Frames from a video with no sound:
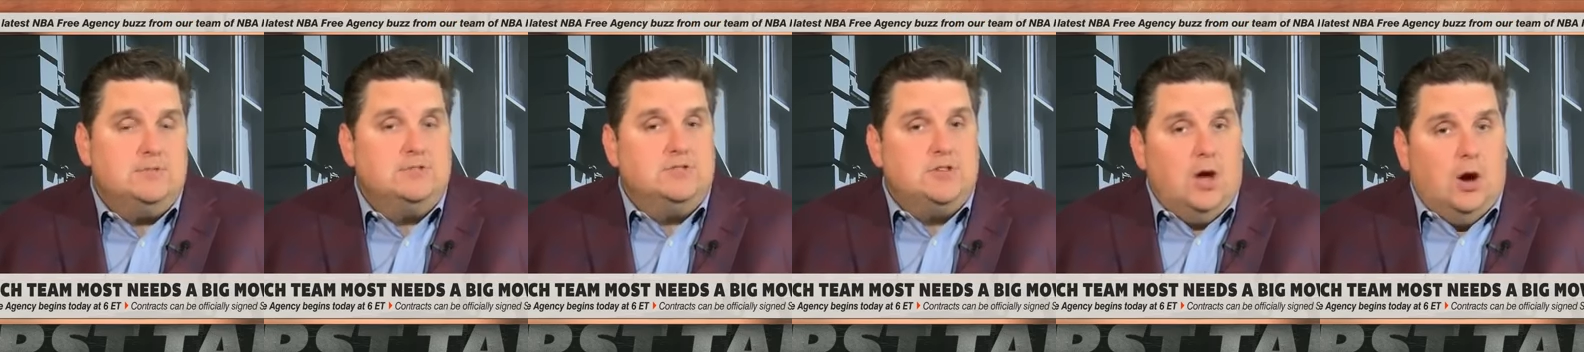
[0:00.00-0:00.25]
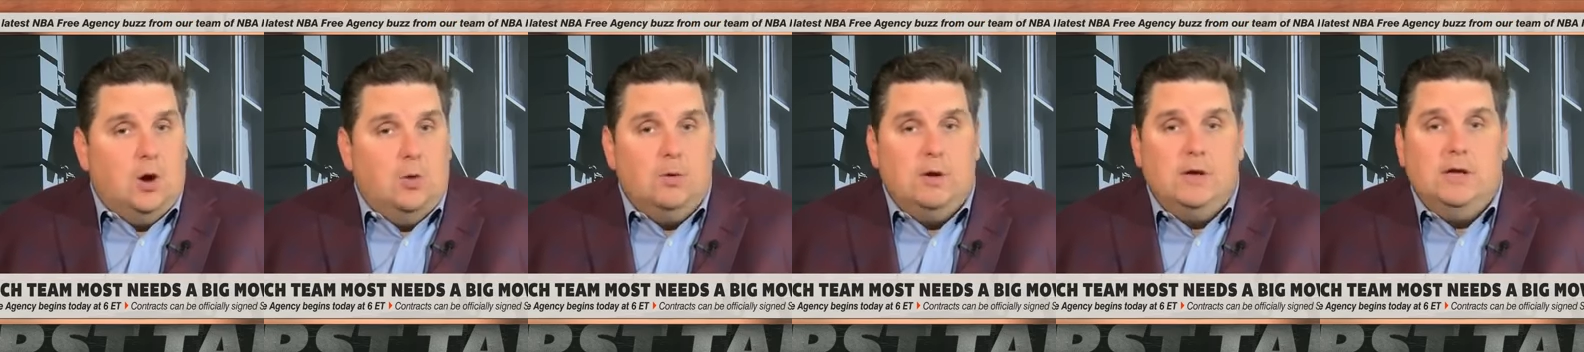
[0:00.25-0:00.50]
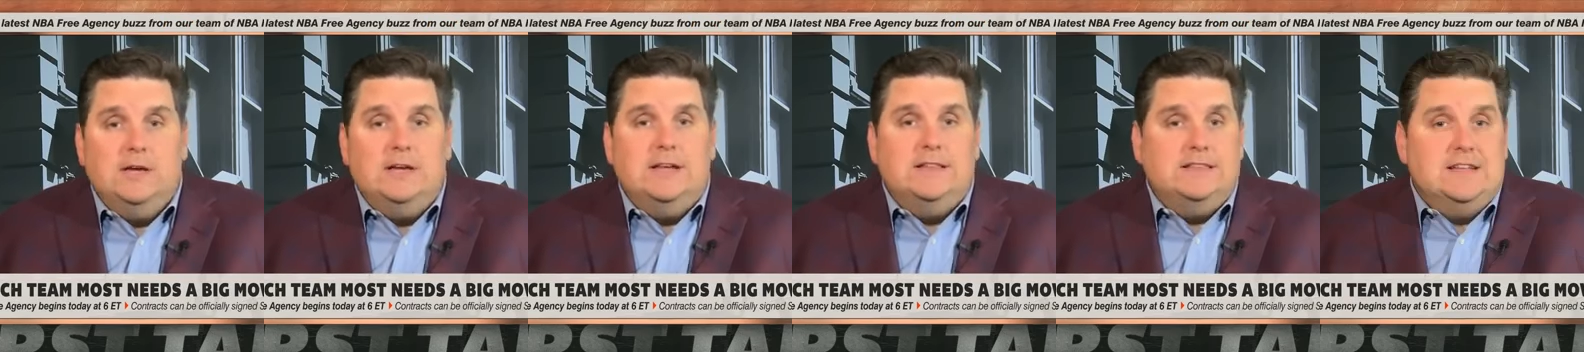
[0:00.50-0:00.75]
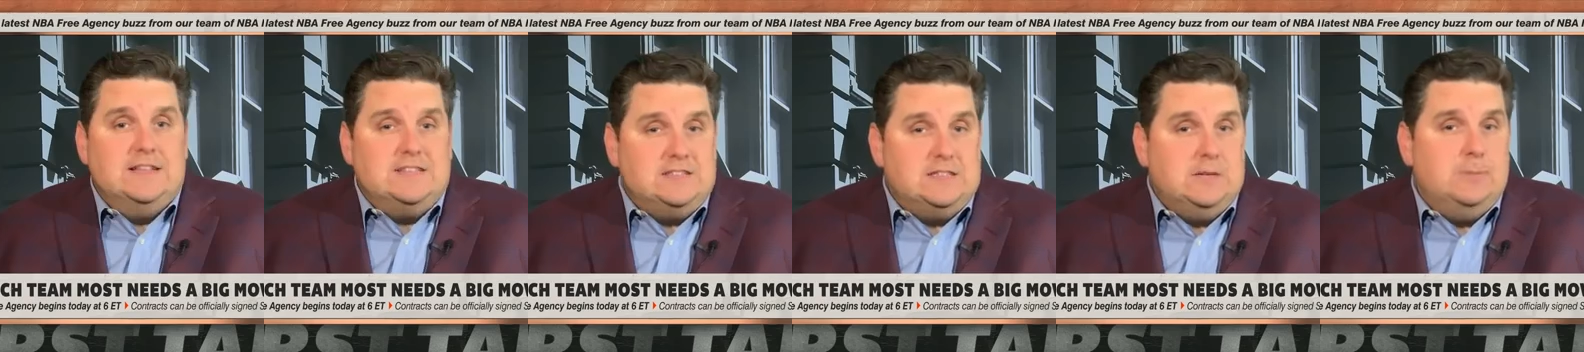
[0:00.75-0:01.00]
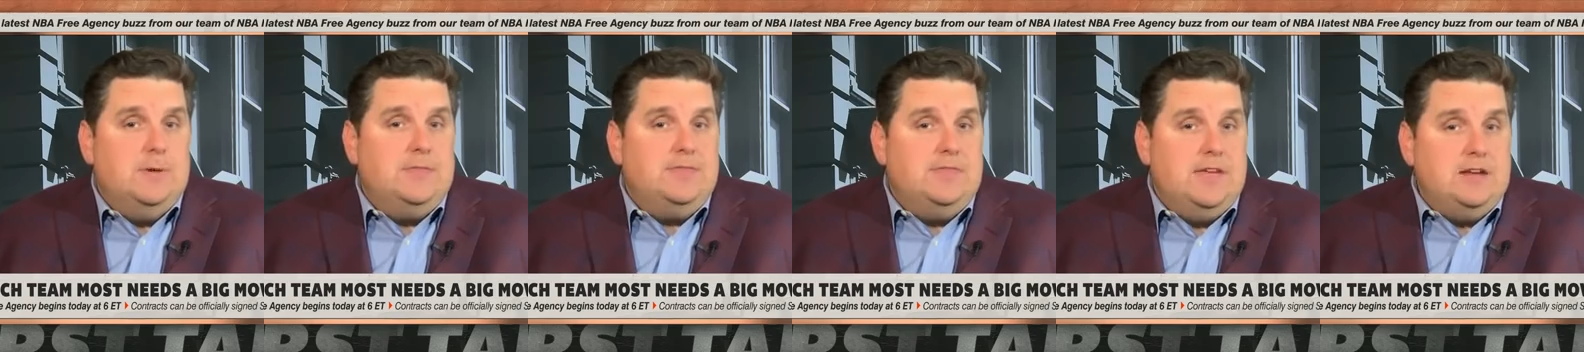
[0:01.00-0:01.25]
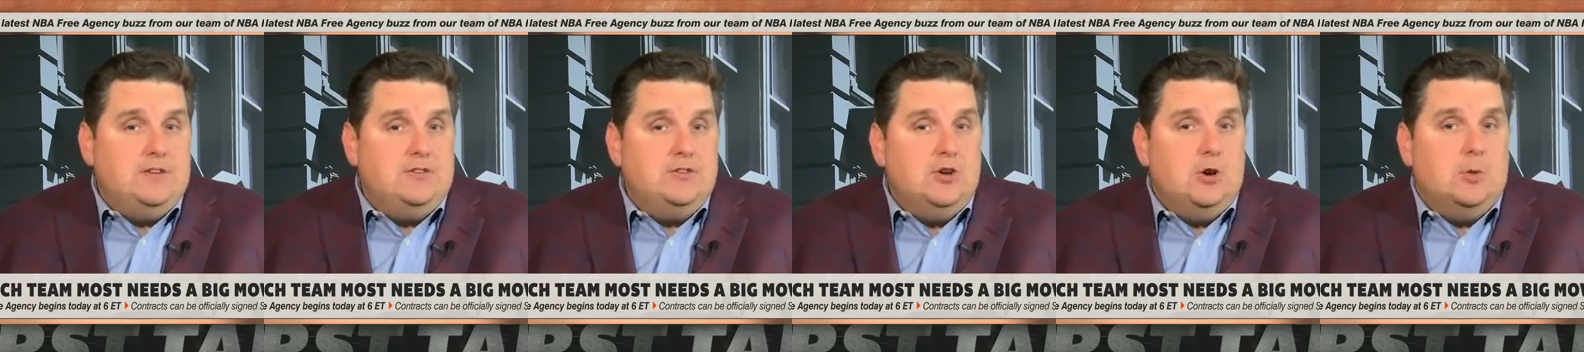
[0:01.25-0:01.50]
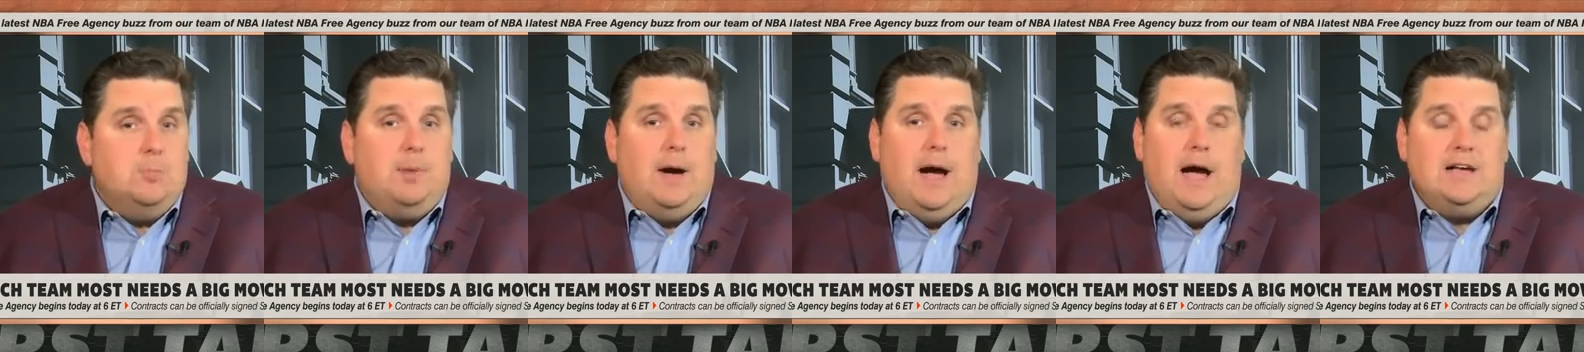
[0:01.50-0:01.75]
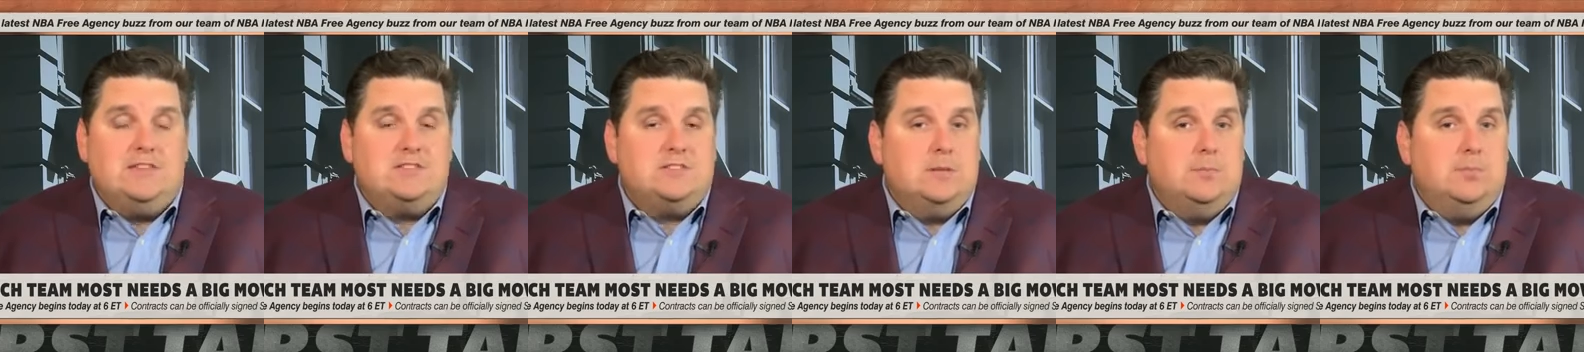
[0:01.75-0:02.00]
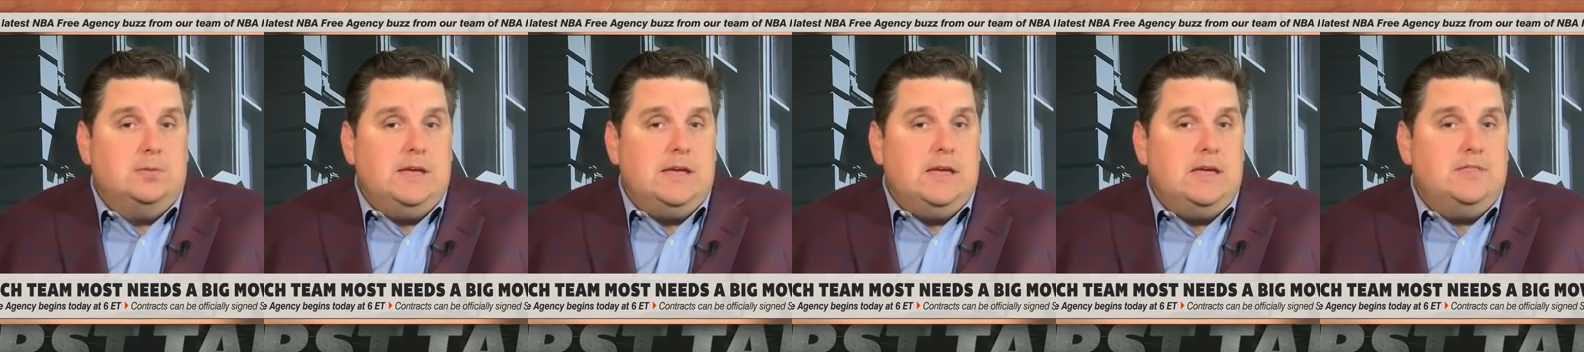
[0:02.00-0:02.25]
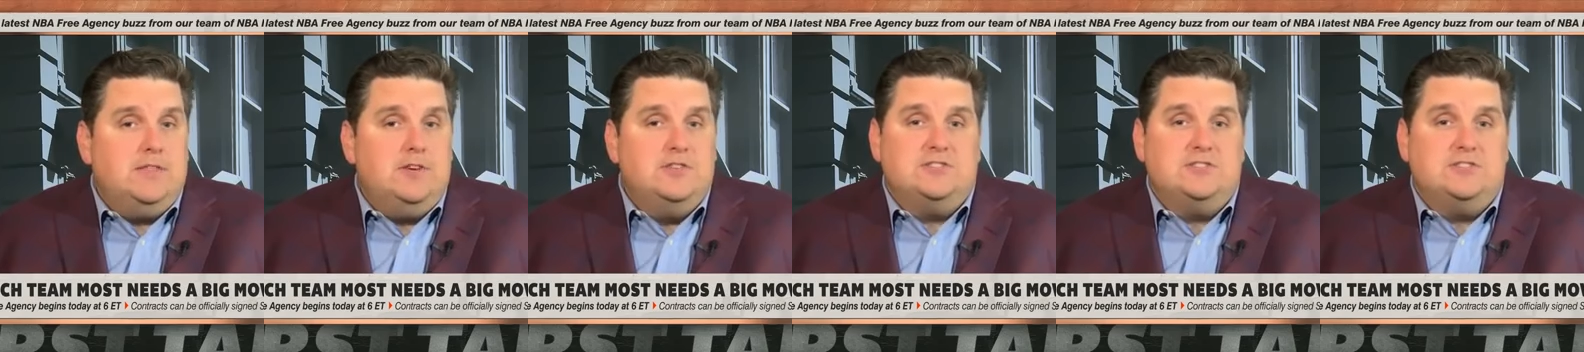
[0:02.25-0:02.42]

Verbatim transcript: So let's see what they do. Possibly yeah.